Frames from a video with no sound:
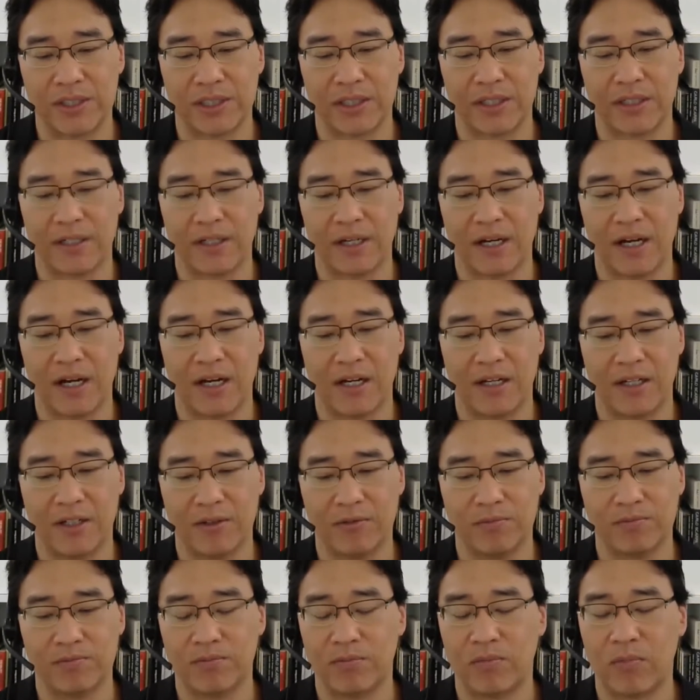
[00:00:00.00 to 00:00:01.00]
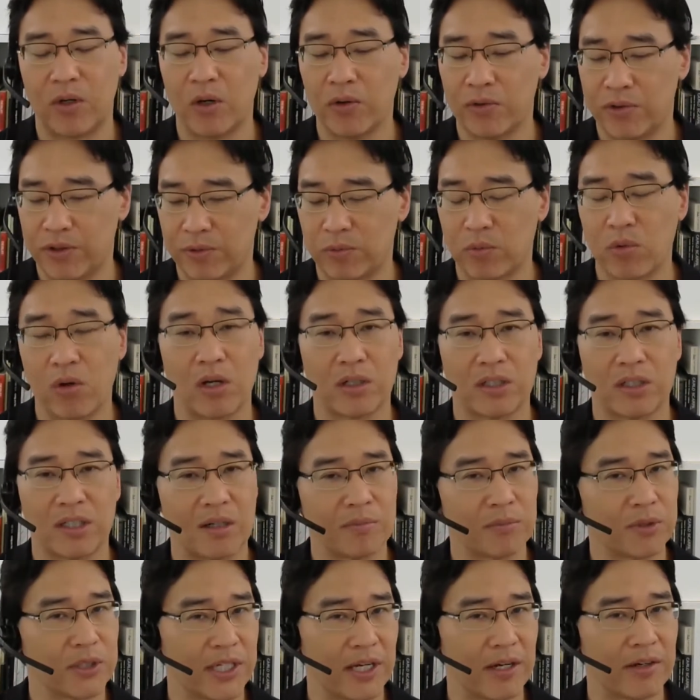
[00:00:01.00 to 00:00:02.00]
you say, I wrote the wrong
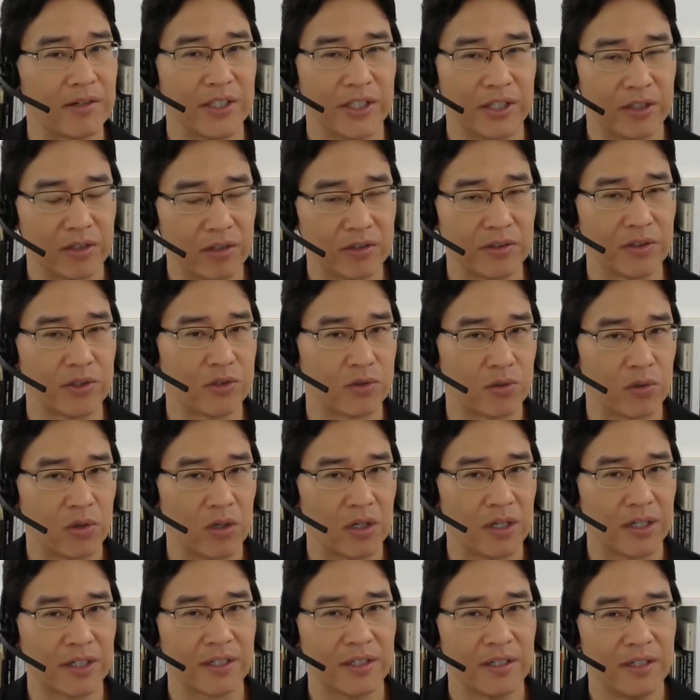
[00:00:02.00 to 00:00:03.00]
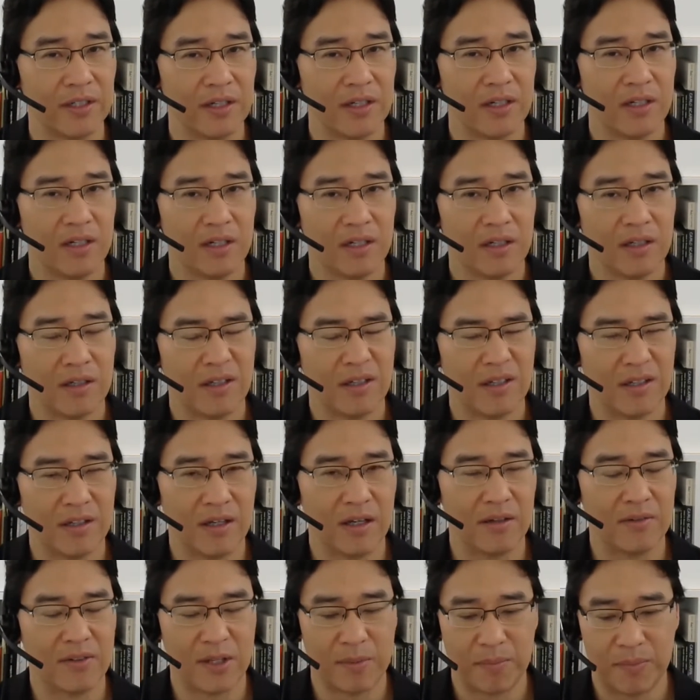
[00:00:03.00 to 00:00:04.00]
number down here on this drawing.
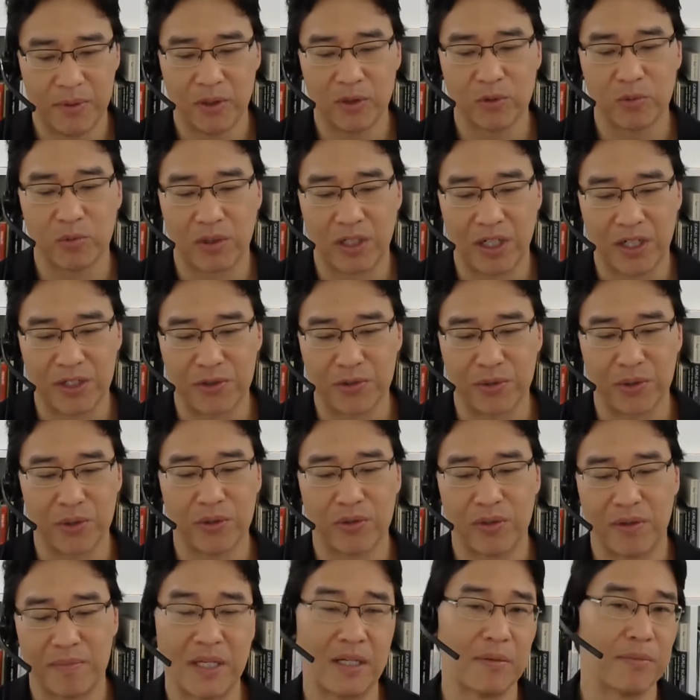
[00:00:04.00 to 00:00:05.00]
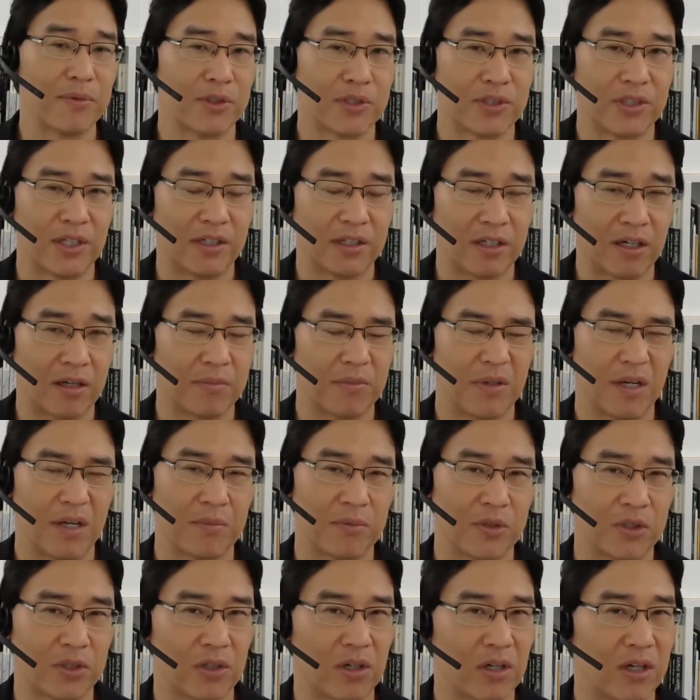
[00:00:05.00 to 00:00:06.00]
They built what I drew. I made a mistake.
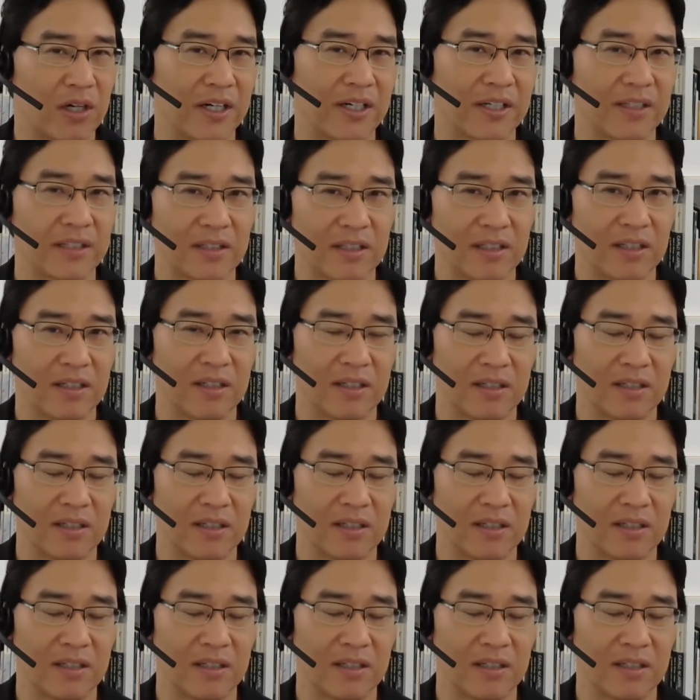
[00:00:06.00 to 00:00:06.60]
I'm sorry.